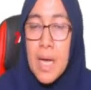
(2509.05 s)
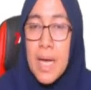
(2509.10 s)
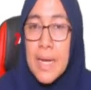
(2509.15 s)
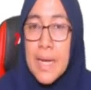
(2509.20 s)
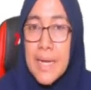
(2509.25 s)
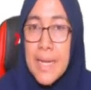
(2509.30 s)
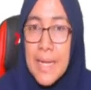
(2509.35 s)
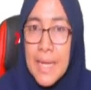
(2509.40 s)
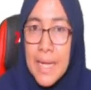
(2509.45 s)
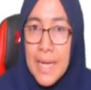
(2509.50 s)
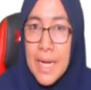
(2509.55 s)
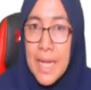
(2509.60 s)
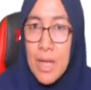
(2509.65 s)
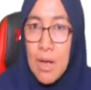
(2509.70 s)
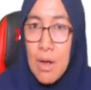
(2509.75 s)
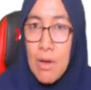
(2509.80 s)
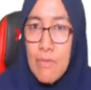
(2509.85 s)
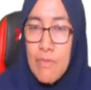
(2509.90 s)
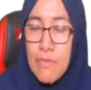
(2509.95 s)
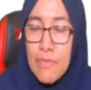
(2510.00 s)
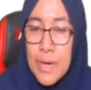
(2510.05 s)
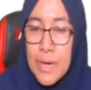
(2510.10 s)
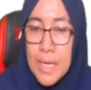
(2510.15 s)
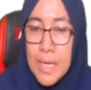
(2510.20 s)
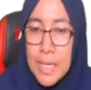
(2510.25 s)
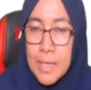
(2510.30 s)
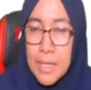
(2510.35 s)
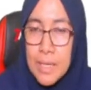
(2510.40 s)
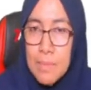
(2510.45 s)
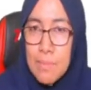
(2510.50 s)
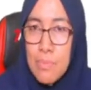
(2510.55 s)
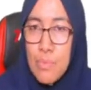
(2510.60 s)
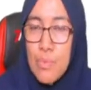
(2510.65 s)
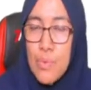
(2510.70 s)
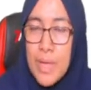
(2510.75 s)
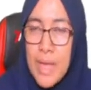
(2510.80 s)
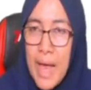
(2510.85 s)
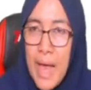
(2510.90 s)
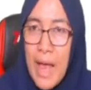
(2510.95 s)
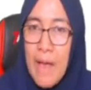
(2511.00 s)
Degree of freedom,
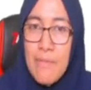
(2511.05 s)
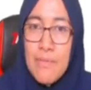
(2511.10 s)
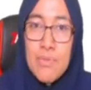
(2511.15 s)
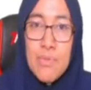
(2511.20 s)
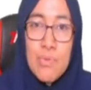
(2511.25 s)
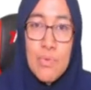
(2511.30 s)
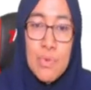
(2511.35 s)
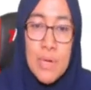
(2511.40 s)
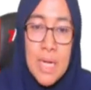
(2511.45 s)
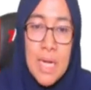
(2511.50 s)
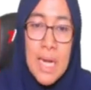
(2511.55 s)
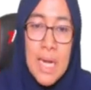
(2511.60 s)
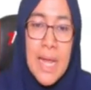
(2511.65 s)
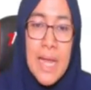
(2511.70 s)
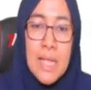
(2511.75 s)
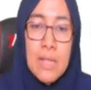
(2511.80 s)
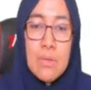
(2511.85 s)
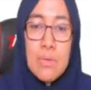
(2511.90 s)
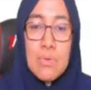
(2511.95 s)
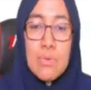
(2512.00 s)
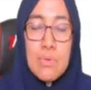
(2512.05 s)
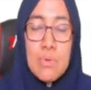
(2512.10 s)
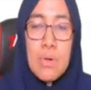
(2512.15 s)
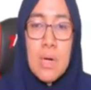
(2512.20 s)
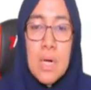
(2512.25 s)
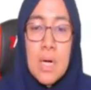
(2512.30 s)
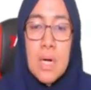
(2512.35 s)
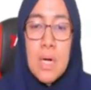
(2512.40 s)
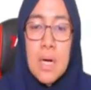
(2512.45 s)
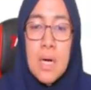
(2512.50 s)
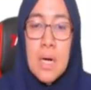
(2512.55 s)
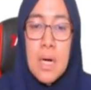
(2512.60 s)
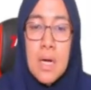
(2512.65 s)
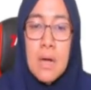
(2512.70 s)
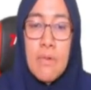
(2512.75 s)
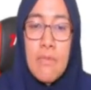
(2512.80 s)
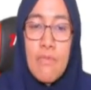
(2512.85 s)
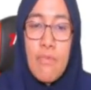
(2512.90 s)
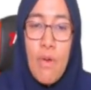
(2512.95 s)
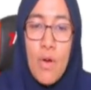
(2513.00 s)
we have to relate to
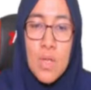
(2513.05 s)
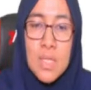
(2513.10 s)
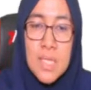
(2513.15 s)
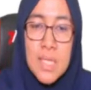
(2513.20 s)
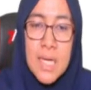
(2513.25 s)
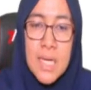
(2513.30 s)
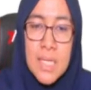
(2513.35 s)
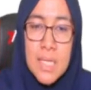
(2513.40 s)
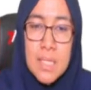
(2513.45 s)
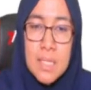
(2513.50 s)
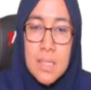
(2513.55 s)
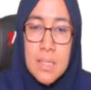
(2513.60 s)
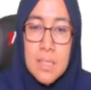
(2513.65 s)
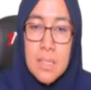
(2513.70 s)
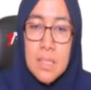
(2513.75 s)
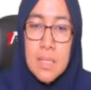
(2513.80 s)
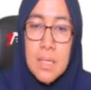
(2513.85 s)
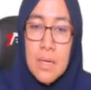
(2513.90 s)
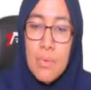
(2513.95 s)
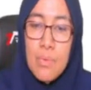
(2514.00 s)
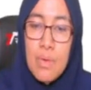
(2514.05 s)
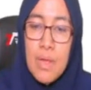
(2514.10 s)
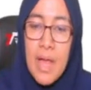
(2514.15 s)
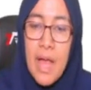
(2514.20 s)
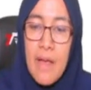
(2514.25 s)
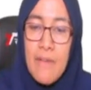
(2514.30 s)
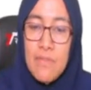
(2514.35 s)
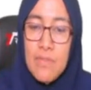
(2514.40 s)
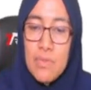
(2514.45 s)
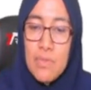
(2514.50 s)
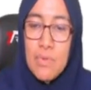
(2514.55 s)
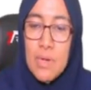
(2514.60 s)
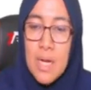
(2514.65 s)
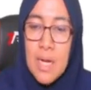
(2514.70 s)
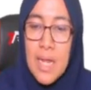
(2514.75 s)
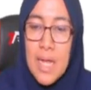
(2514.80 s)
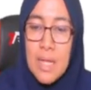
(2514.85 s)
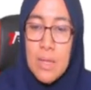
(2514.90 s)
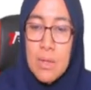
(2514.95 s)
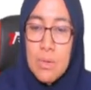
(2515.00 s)
forces. We have to
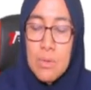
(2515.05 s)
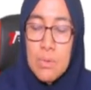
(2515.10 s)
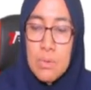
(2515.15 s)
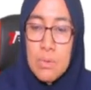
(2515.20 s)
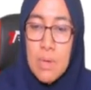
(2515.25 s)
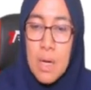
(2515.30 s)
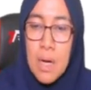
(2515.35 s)
relate to